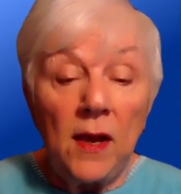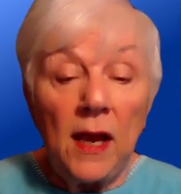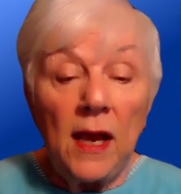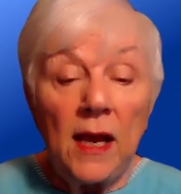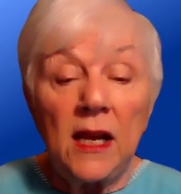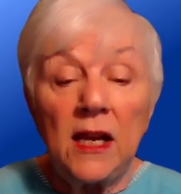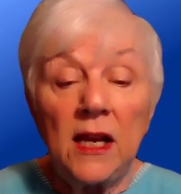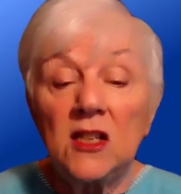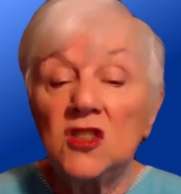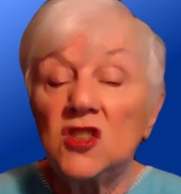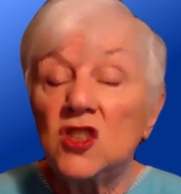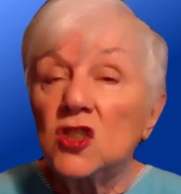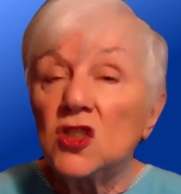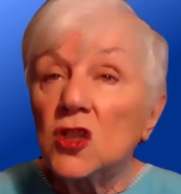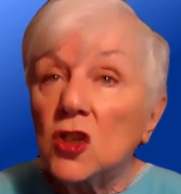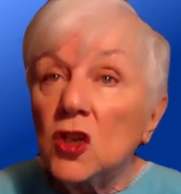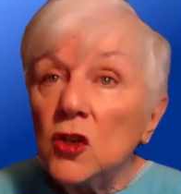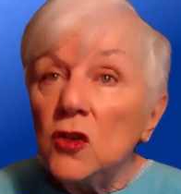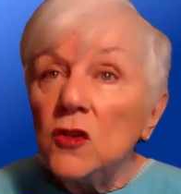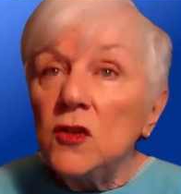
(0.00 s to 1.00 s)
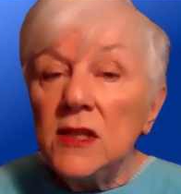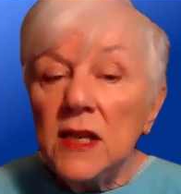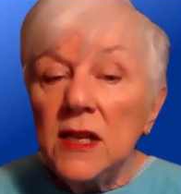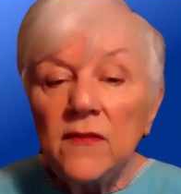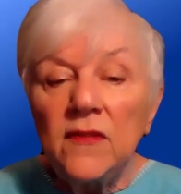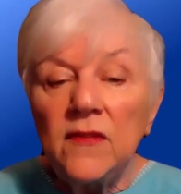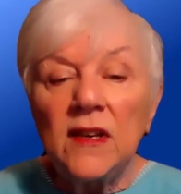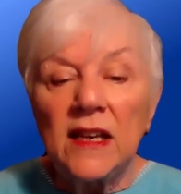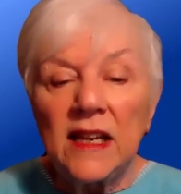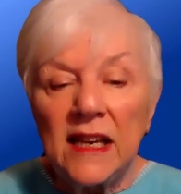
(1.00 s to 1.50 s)
in
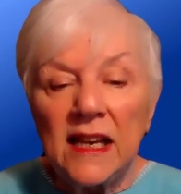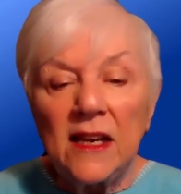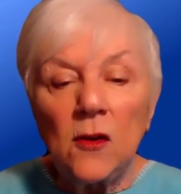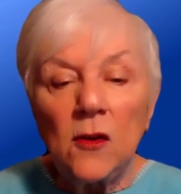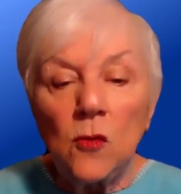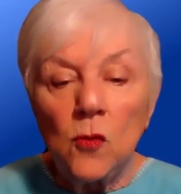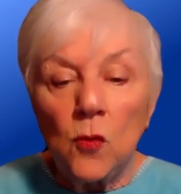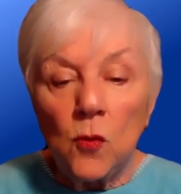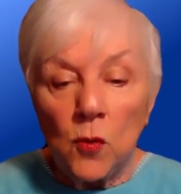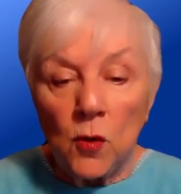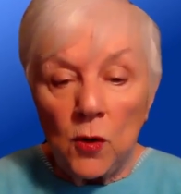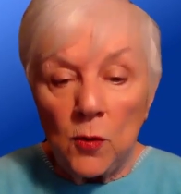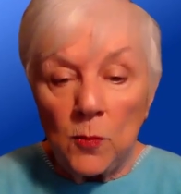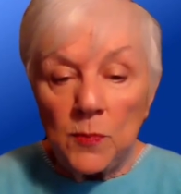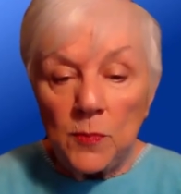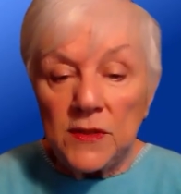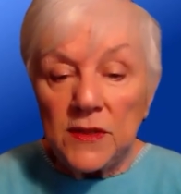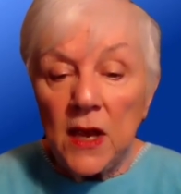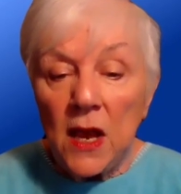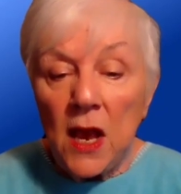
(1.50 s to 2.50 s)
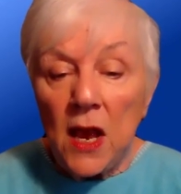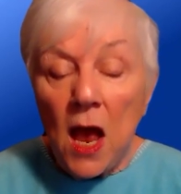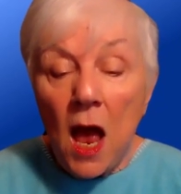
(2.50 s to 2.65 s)
exclusive little groups